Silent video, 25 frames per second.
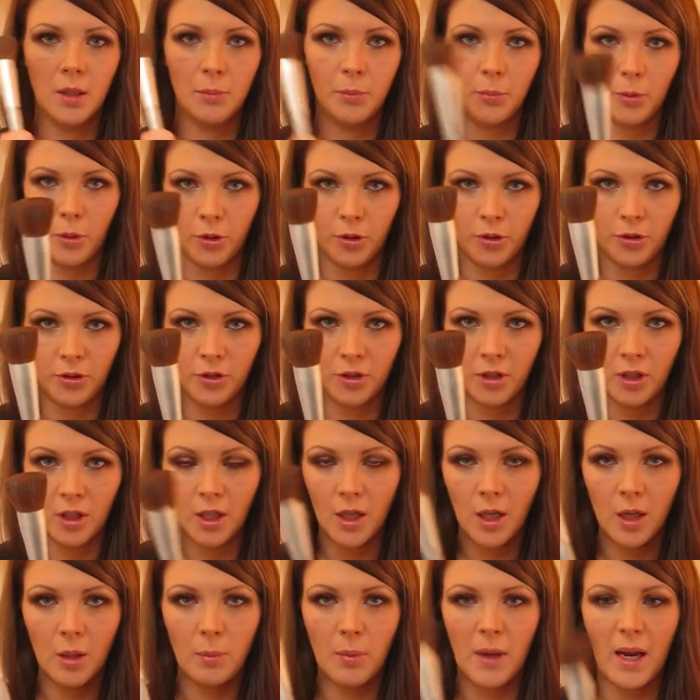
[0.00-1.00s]
brush,
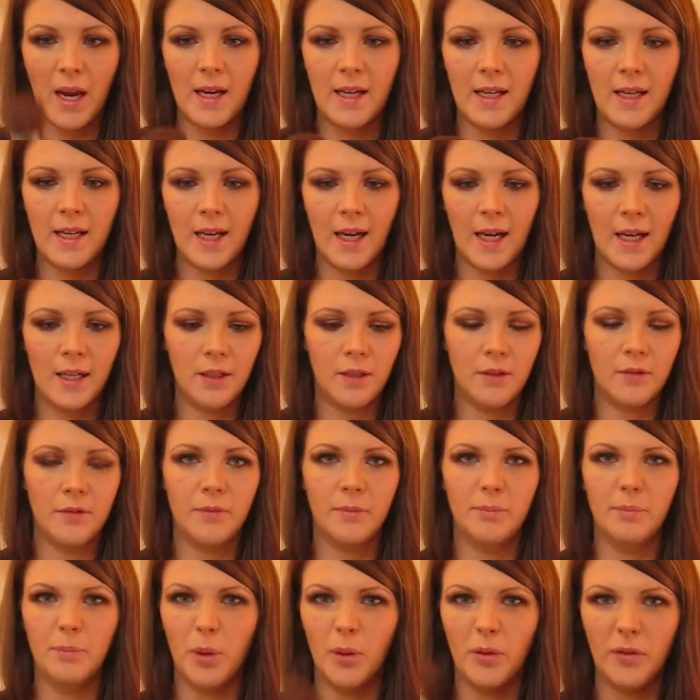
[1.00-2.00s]
but any kind of
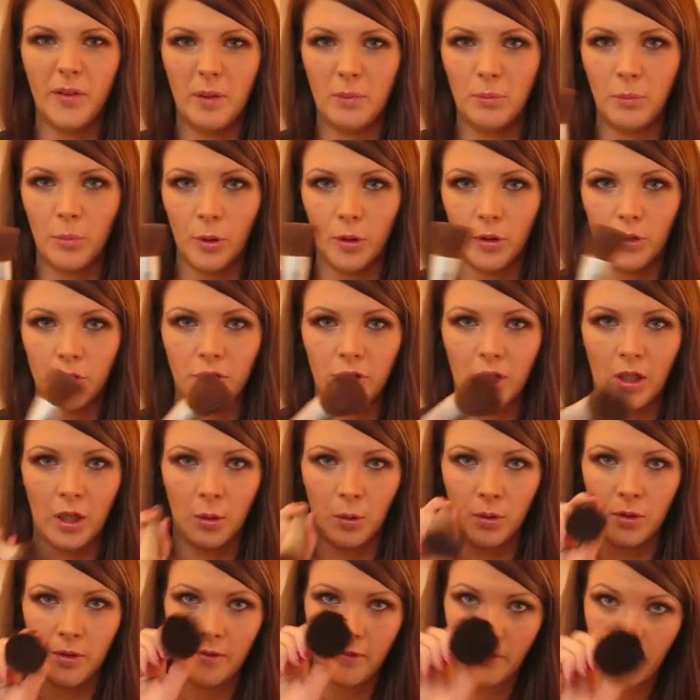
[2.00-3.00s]
buffing brush I
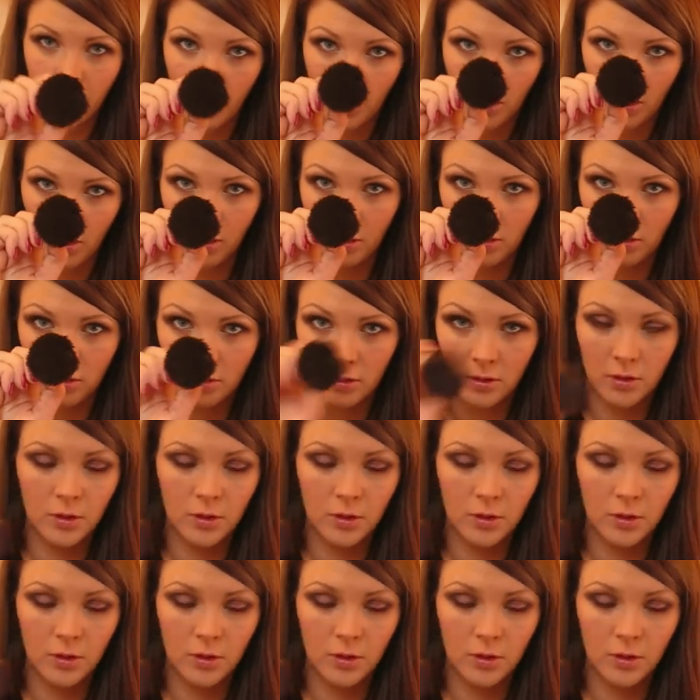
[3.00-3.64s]
would have thought